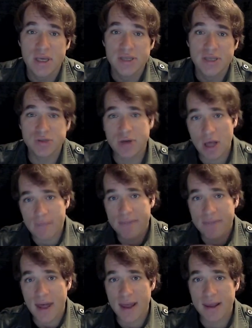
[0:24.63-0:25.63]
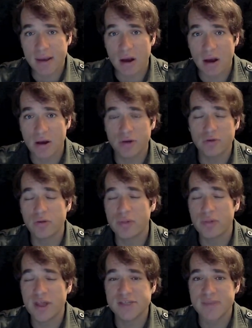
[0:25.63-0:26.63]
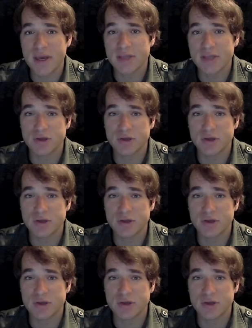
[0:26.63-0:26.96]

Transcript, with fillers: So come by our Google Plus page.